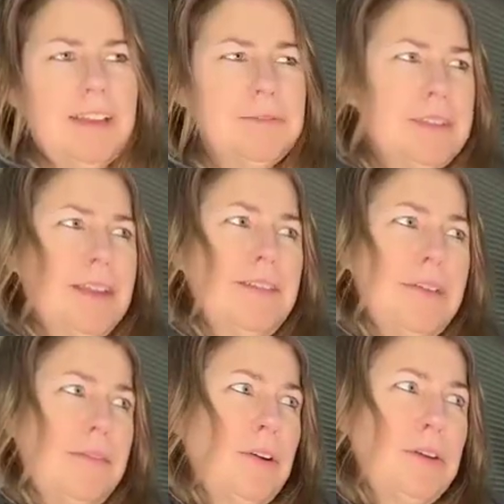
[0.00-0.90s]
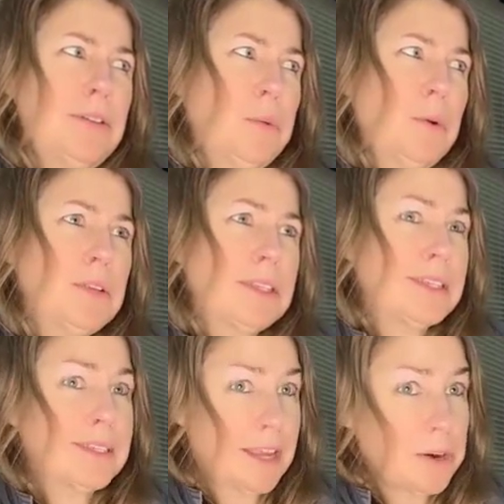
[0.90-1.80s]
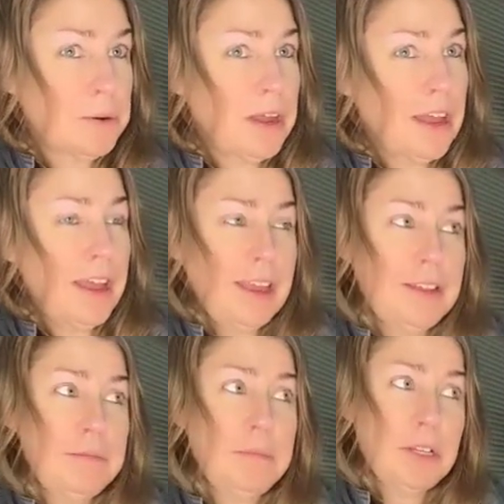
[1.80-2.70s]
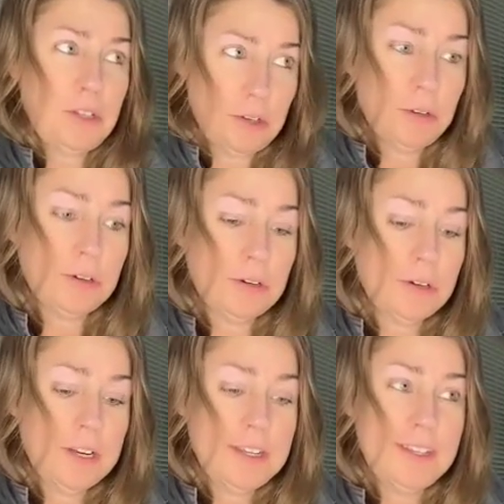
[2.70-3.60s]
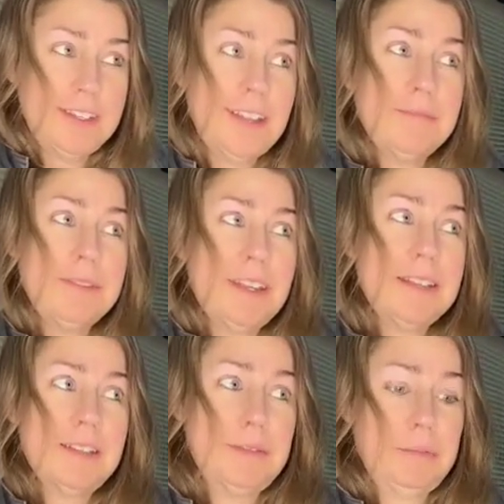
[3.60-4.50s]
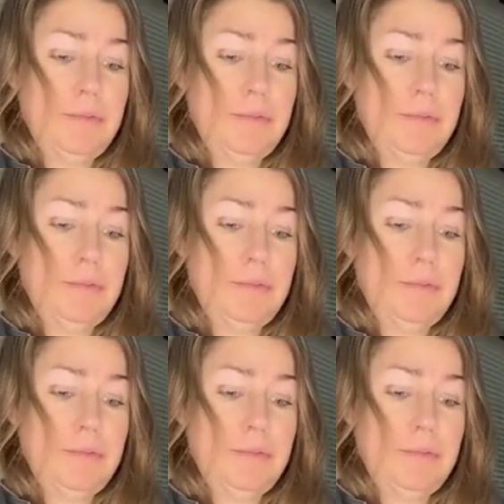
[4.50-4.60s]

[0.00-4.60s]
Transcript: I don't think I've ever heard the words Sarah and mature in the same sentence